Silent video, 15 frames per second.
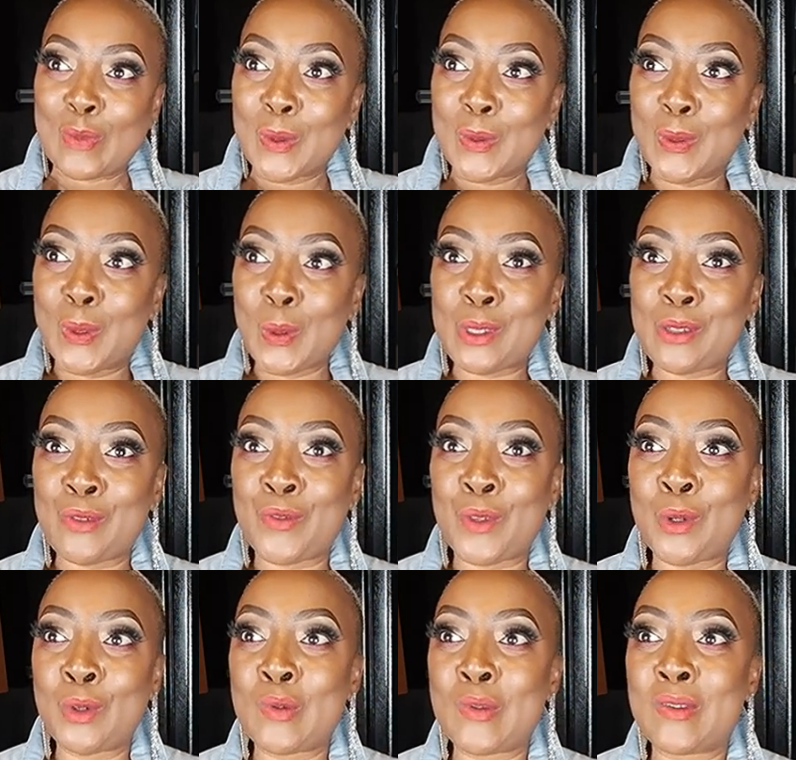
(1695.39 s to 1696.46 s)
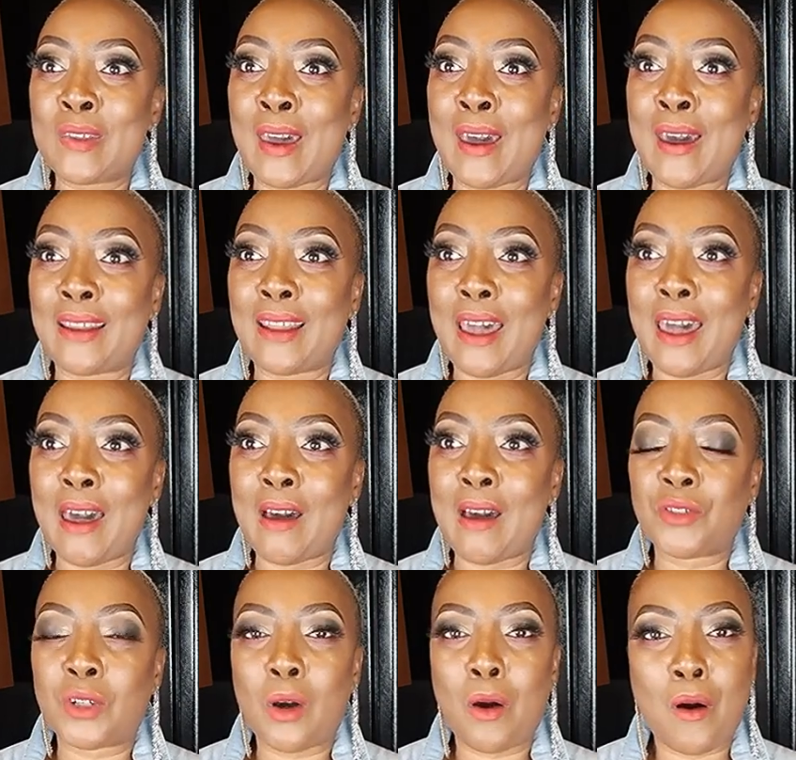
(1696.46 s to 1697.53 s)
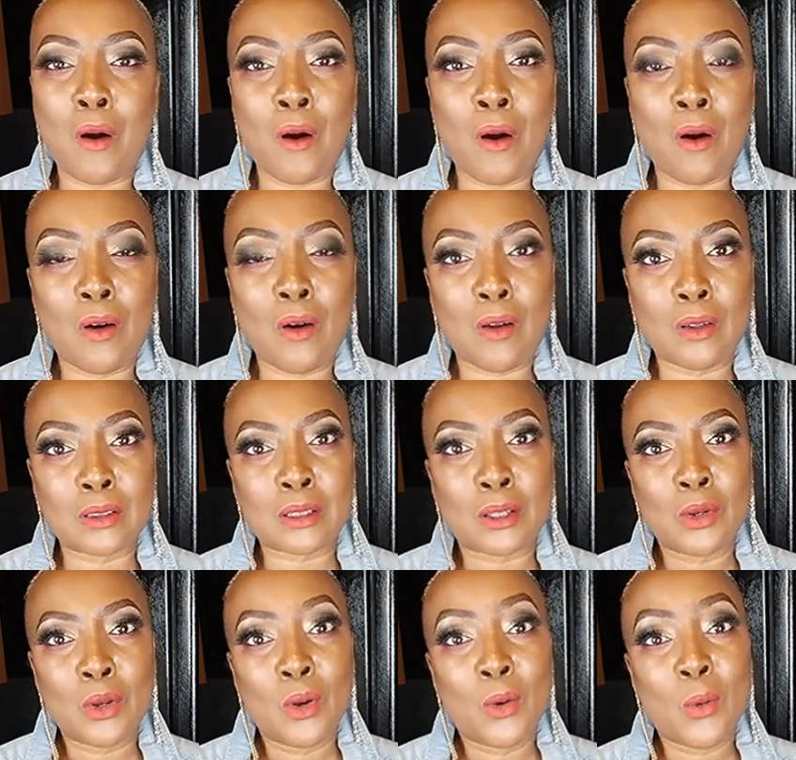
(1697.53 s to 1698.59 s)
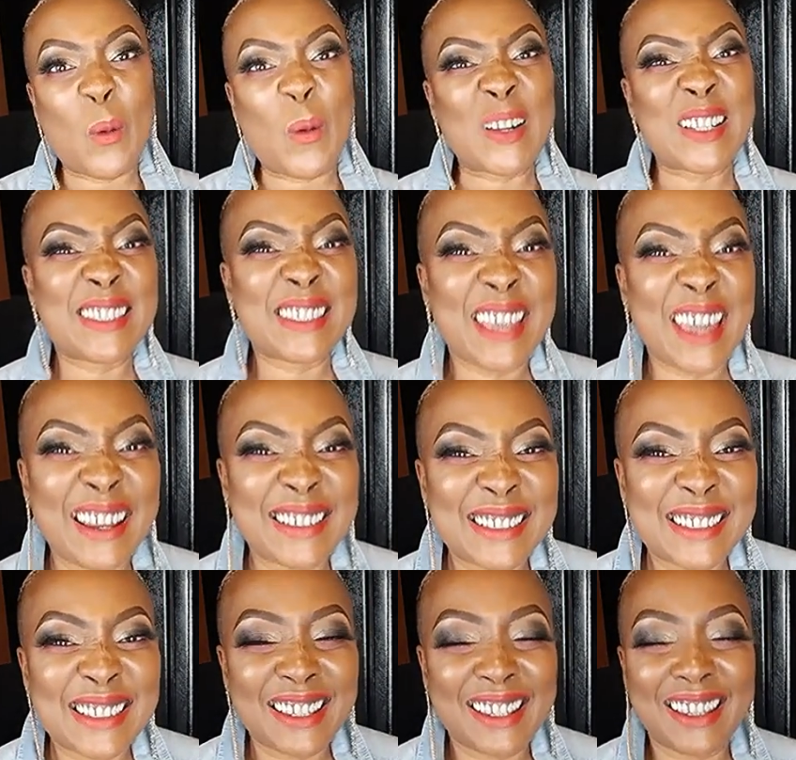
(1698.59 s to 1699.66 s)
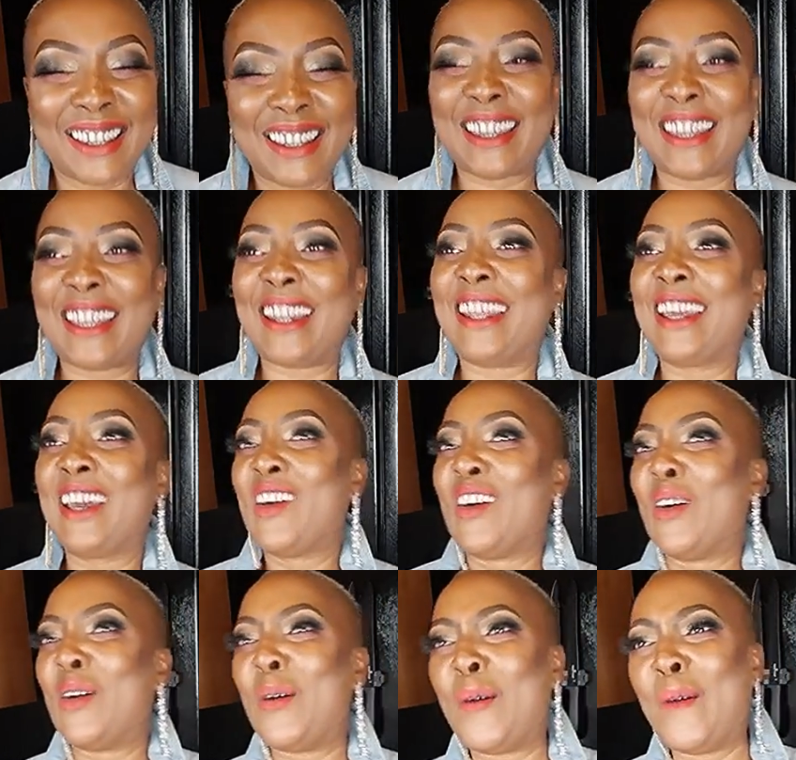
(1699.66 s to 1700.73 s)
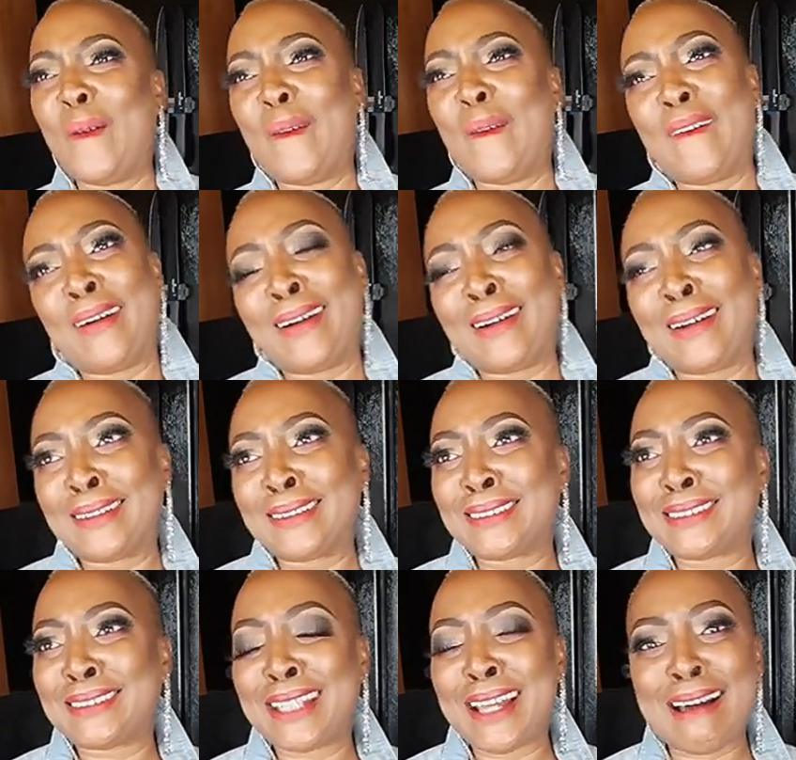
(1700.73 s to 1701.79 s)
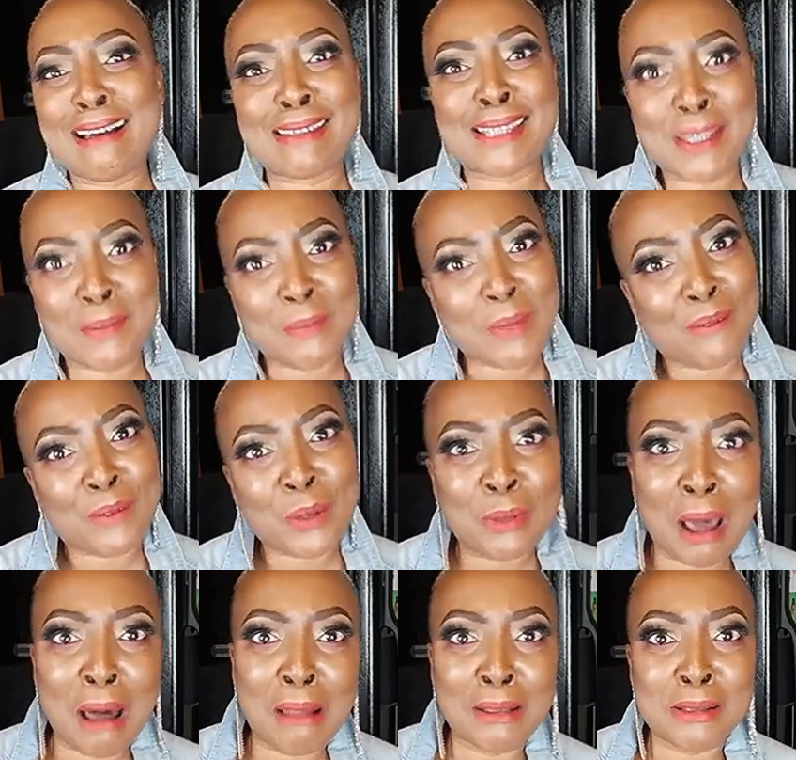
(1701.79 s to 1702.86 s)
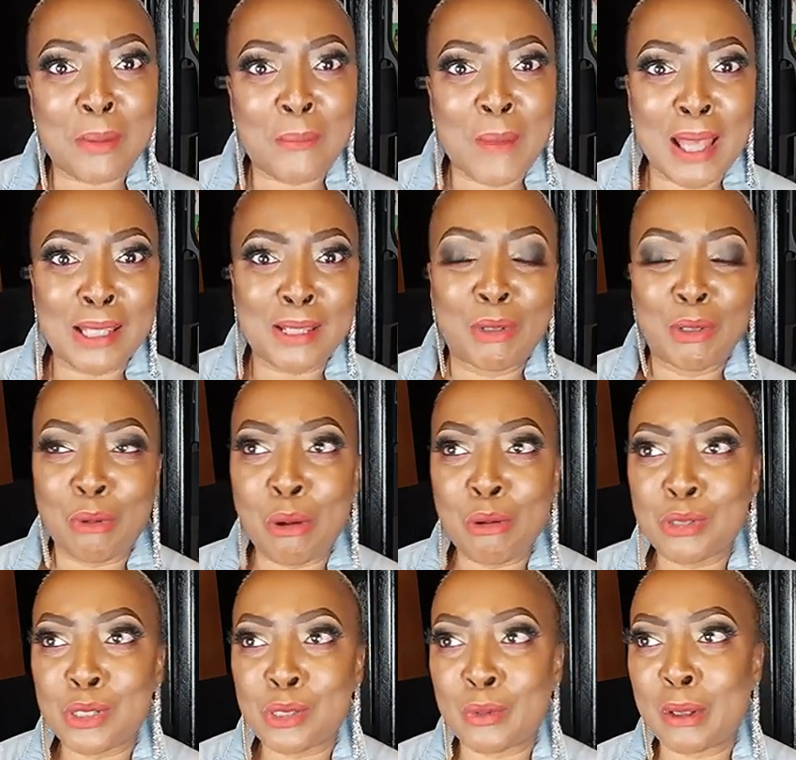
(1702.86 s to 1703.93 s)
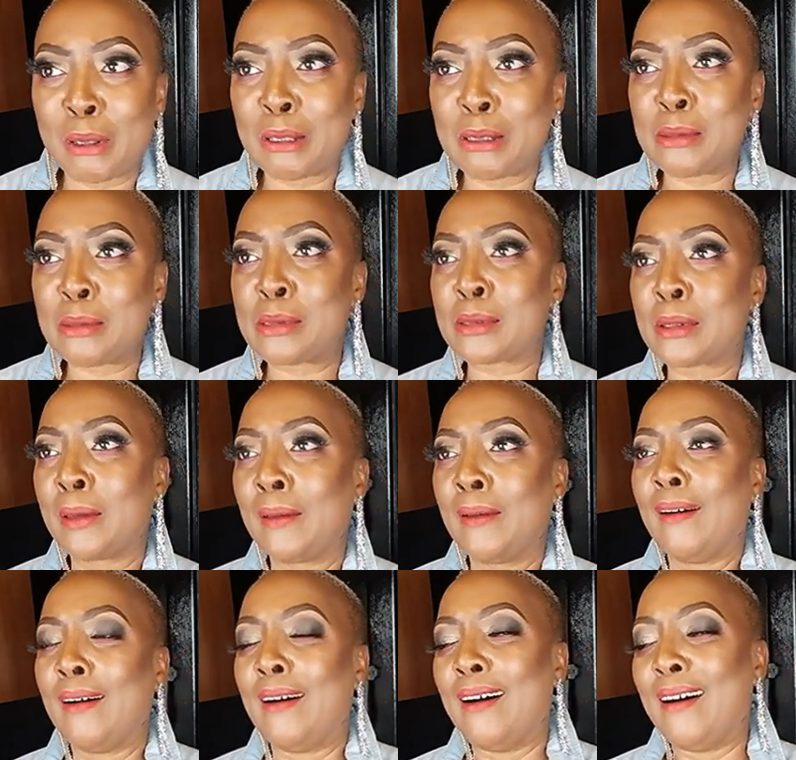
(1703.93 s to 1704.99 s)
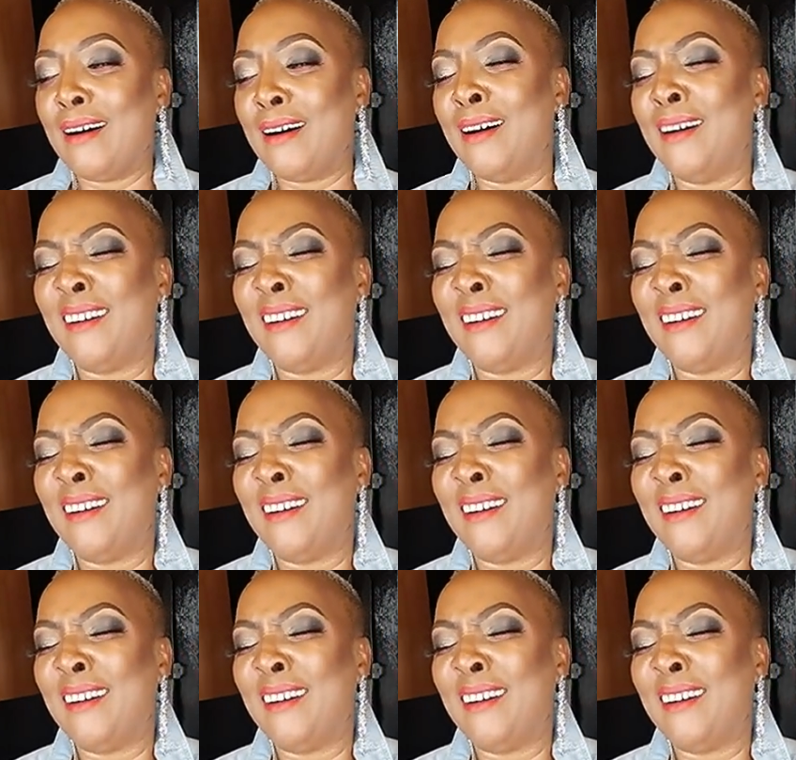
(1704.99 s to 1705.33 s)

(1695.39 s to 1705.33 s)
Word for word: those of you that have called or texted or child sent me a few dollars to buy some groceries uh,